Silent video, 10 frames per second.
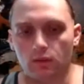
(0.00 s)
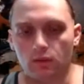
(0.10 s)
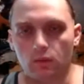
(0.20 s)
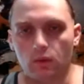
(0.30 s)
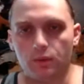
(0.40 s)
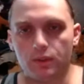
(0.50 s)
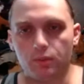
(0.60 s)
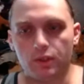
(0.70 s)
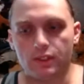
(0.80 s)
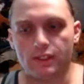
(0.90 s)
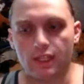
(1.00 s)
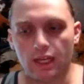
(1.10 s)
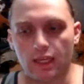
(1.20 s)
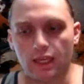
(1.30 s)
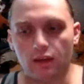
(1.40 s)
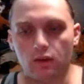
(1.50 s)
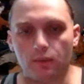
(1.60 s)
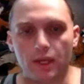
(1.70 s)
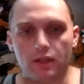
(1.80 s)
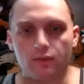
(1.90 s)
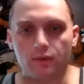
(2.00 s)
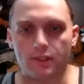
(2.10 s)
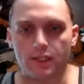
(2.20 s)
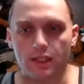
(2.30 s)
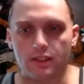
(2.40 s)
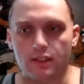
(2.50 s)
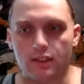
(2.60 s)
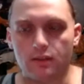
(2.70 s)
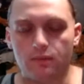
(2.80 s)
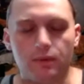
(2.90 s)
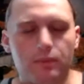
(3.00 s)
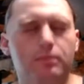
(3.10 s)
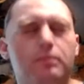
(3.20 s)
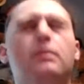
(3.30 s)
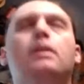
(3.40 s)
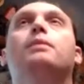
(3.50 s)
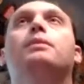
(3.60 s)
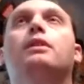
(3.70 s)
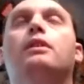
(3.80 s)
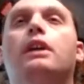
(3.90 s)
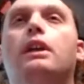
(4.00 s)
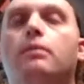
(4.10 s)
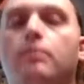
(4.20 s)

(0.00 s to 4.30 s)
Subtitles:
What was worse is that I can't go back to first instance. I'm sorry.